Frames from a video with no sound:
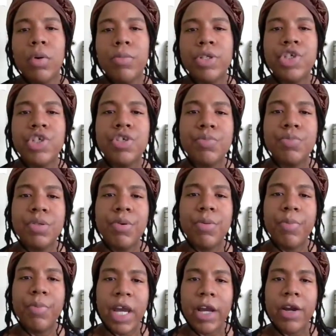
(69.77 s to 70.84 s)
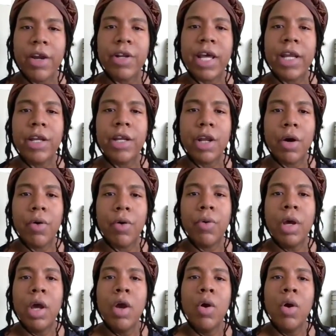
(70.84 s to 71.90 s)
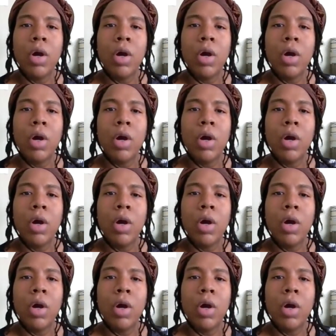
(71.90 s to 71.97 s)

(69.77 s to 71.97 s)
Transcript: a woman should be prepared and know